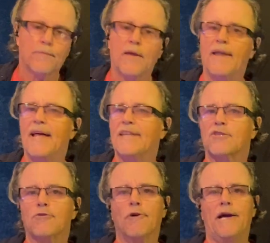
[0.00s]
And that's
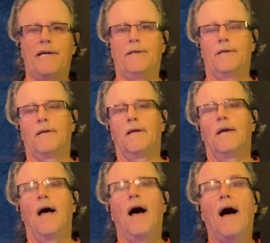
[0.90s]
great.
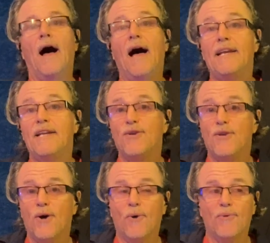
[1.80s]
I didn't
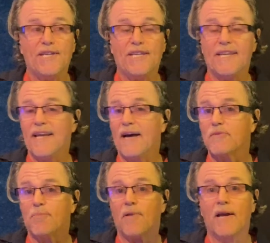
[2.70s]
know that you didn't have
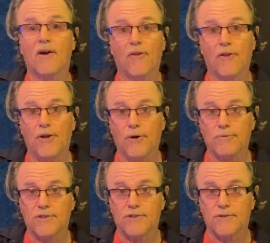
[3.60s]
to play all the
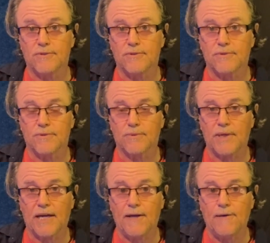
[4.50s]
notes,
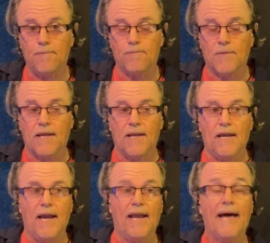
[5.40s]
okay?
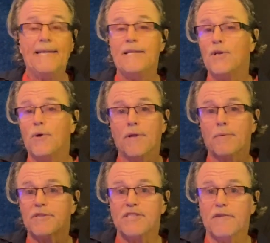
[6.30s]
And I didn't know there
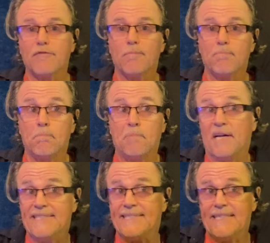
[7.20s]
was different
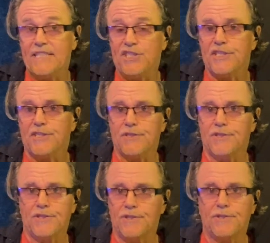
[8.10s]

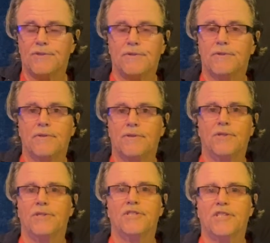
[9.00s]
positions to
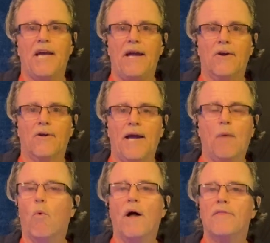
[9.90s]
the scale
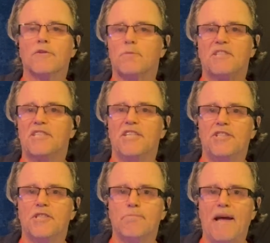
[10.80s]
and what those
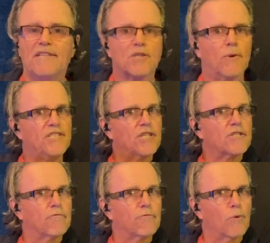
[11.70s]
positions meant, so I
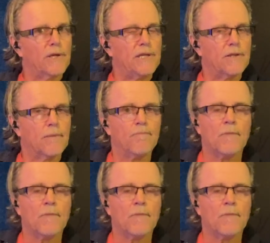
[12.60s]
just avoided them.